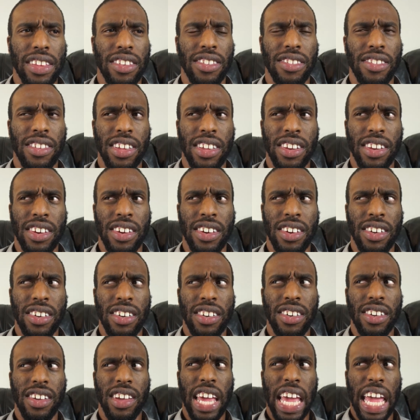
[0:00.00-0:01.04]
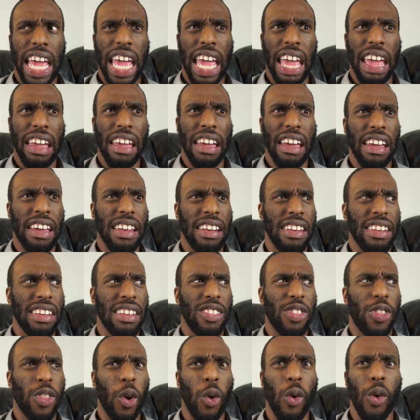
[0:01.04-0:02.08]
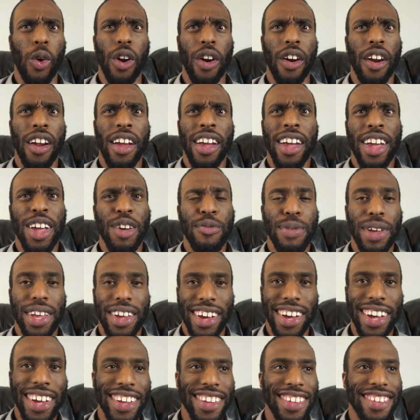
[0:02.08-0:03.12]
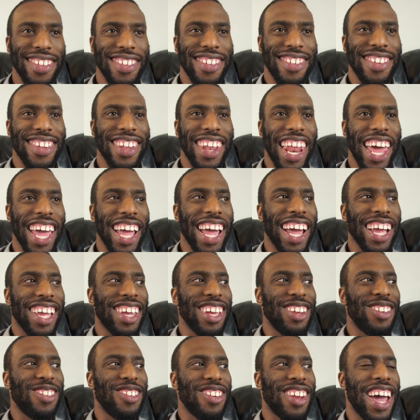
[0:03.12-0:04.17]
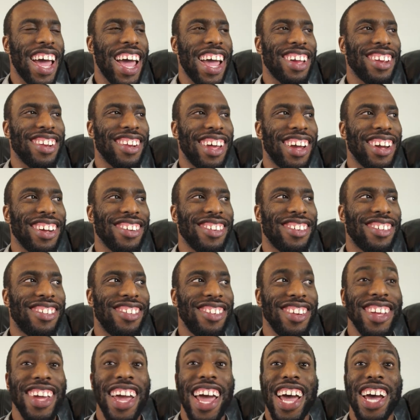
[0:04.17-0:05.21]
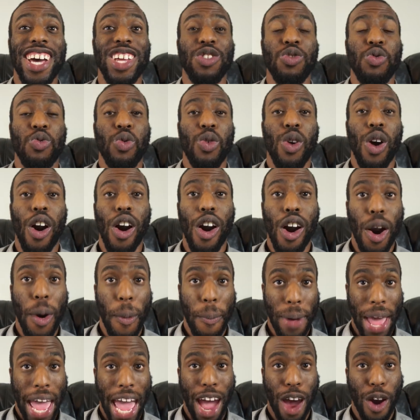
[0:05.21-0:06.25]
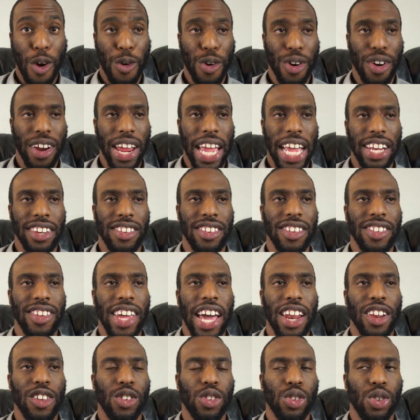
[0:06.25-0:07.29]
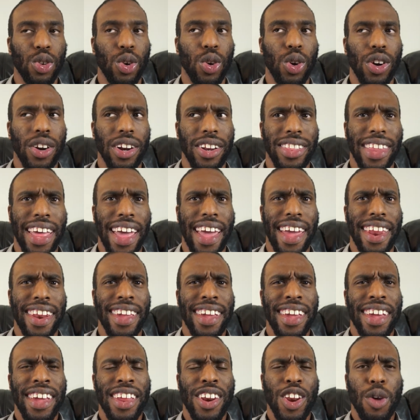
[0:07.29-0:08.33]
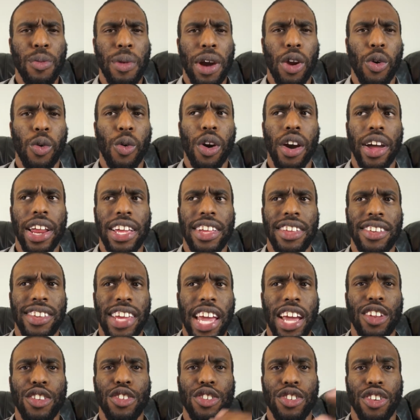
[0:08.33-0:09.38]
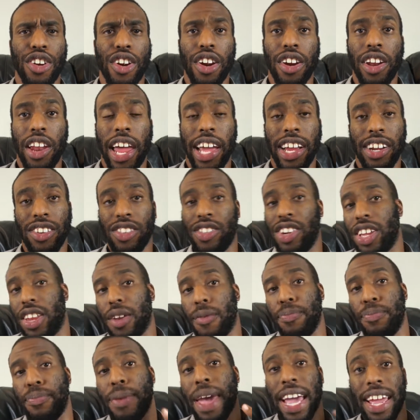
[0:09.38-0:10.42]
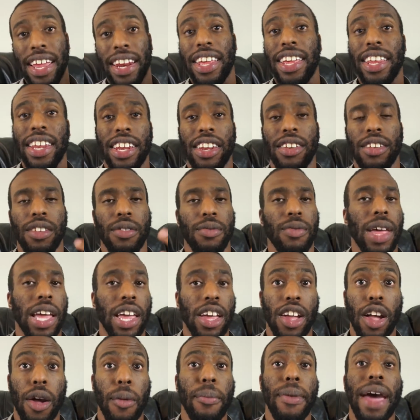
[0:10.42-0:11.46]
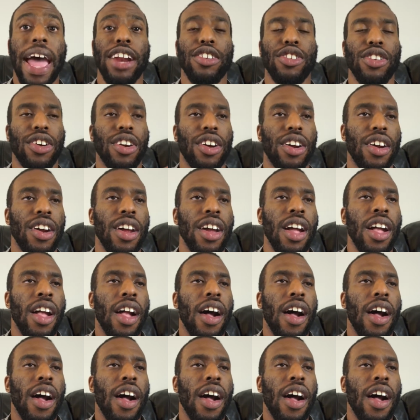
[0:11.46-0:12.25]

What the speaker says: Xena, and Thor. Because, like, I kid you not, like, she has raw power. And she's got a sword that, no matter what, it tailors to her. Like, she can beckon it and make it come back to her.